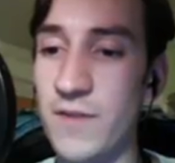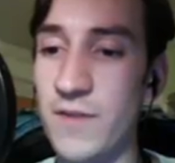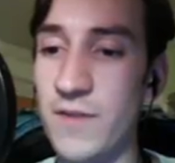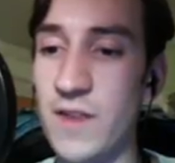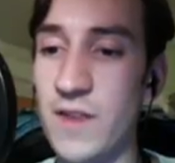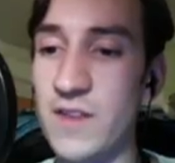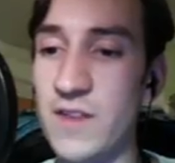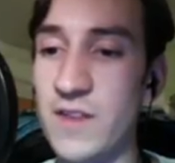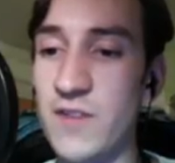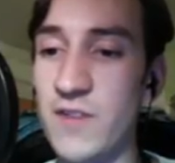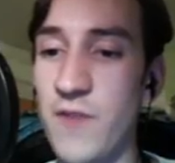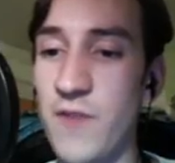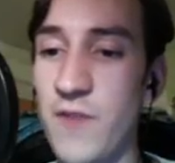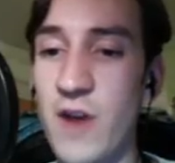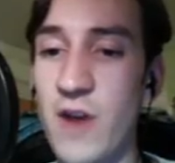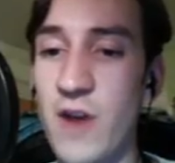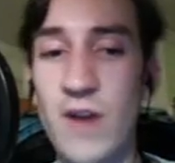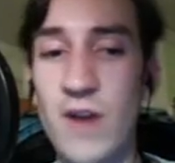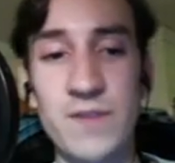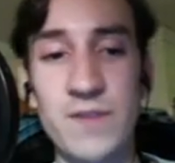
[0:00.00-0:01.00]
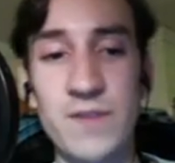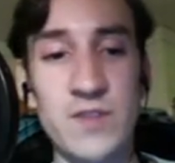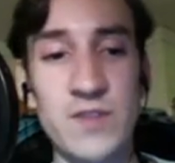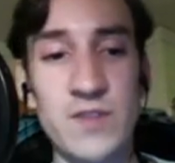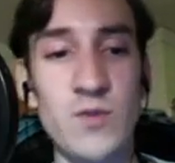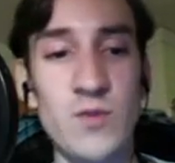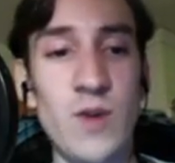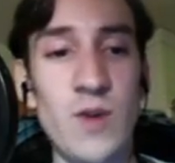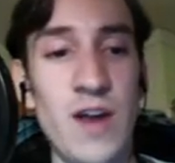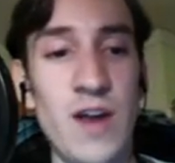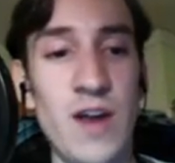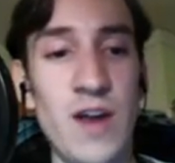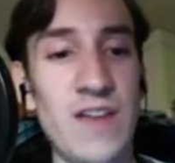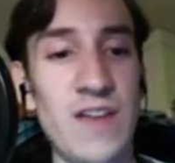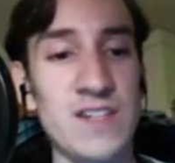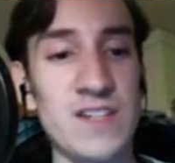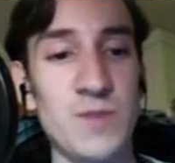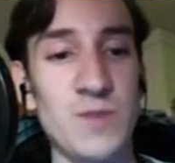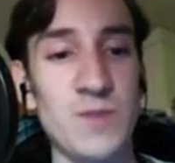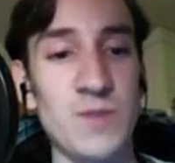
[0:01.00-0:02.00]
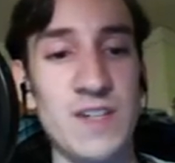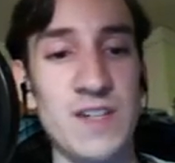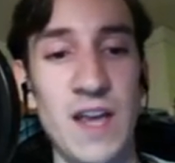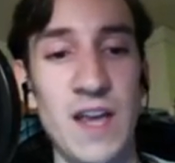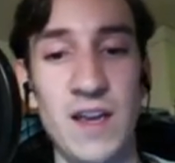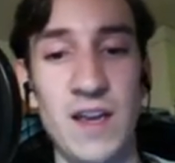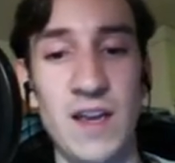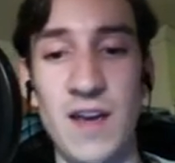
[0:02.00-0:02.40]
The Firecraft is cool. Oh yeah, this has been tanking.